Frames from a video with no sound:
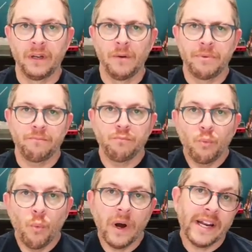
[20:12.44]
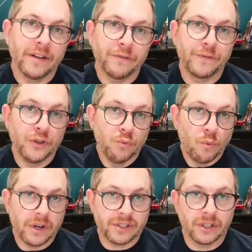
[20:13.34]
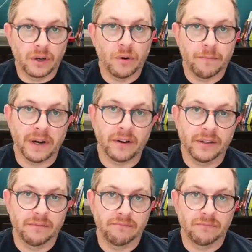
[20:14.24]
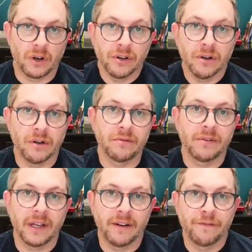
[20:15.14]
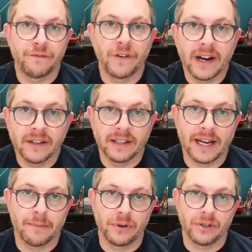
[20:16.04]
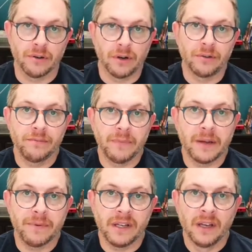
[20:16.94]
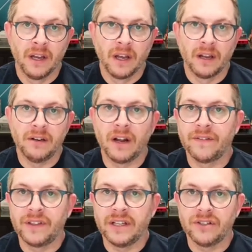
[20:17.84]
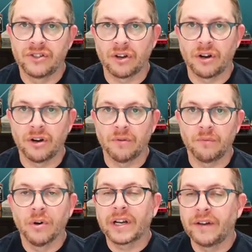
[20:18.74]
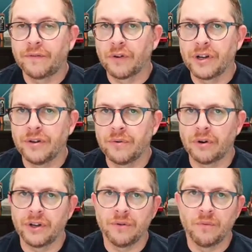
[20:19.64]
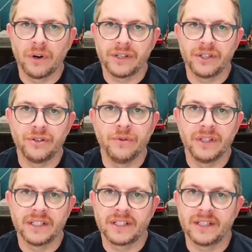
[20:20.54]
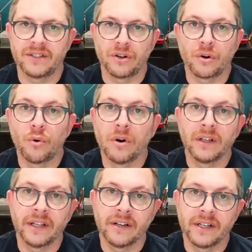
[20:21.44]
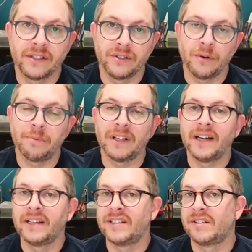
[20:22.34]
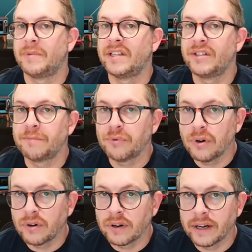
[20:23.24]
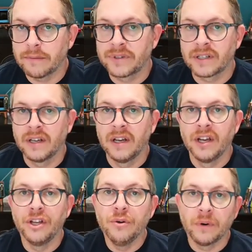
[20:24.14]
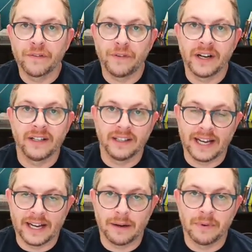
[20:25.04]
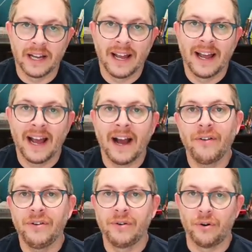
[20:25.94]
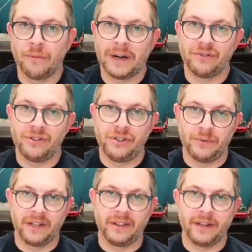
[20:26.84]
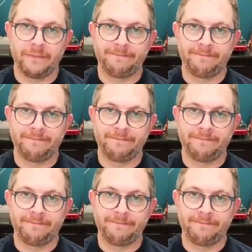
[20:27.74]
But what if you want to go about it on your own and find a lab on your own? Maybe none of these are working for you, or you want to do this as a corollary to applying to some of these programs. You want to find a lab. How do you go about doing that?